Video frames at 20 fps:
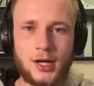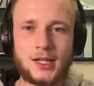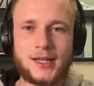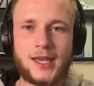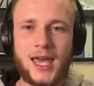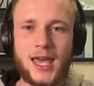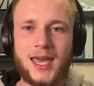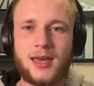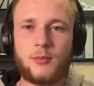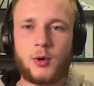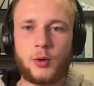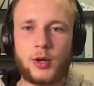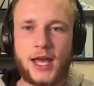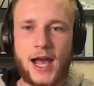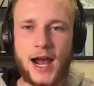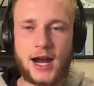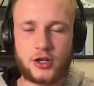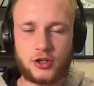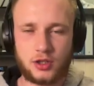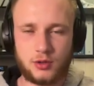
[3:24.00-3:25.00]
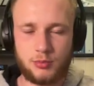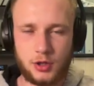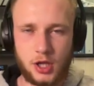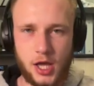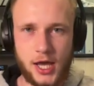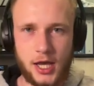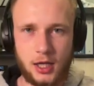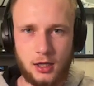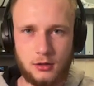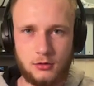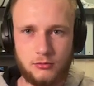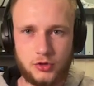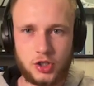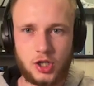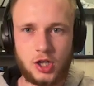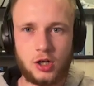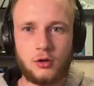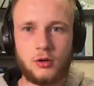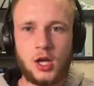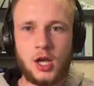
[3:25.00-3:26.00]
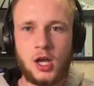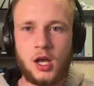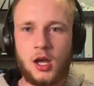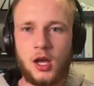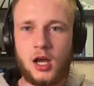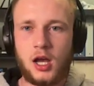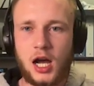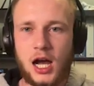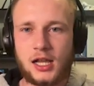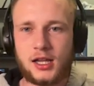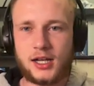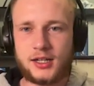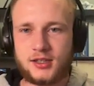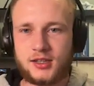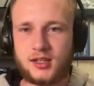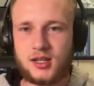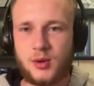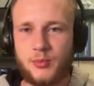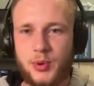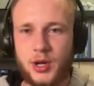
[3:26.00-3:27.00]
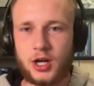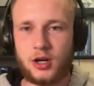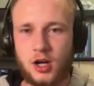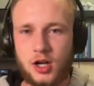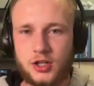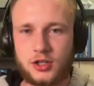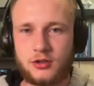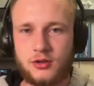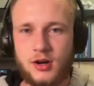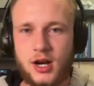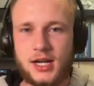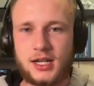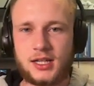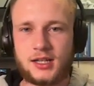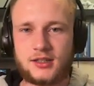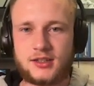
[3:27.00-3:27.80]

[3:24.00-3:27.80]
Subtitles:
game are we actually playing? So I like to compare underwriting.